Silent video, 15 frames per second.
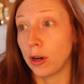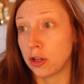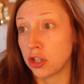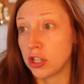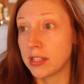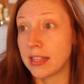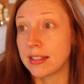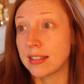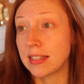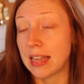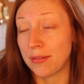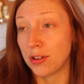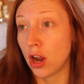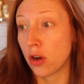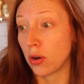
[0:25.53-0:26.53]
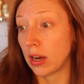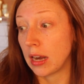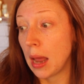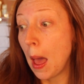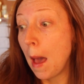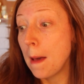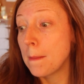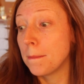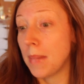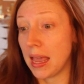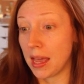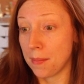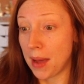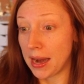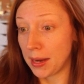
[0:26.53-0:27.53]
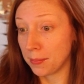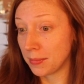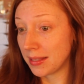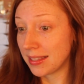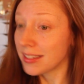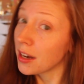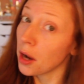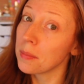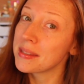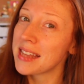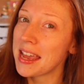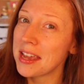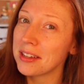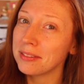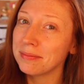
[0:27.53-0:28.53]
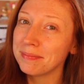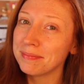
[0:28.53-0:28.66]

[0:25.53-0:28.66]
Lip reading: brushes and 700 makeup items. You know what I'm saying?